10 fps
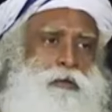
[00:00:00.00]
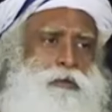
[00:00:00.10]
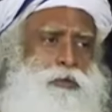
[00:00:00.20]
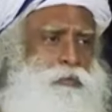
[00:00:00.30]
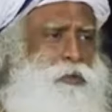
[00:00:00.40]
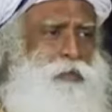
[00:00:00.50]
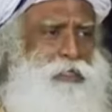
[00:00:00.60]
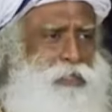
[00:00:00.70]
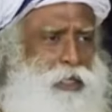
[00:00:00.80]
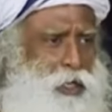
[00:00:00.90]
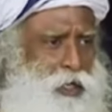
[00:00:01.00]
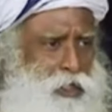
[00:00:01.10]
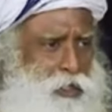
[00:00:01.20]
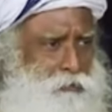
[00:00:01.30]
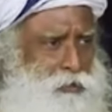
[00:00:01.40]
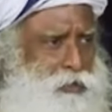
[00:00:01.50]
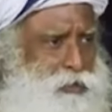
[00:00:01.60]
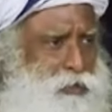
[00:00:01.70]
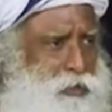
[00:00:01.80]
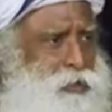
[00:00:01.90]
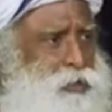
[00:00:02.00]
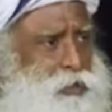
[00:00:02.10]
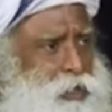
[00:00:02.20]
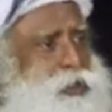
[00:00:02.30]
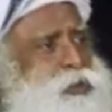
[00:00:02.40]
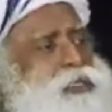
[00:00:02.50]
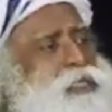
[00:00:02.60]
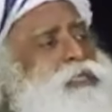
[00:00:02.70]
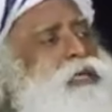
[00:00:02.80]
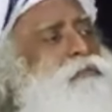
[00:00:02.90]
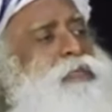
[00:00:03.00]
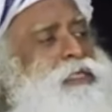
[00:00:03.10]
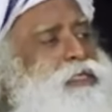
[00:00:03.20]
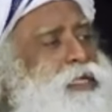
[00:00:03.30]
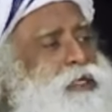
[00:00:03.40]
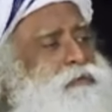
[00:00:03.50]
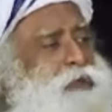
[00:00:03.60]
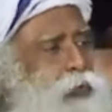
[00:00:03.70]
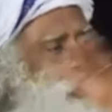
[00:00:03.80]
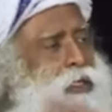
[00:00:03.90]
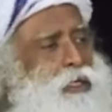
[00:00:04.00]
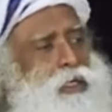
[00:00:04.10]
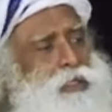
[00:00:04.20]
Human beings are not any different. They're doing the same things in a different way.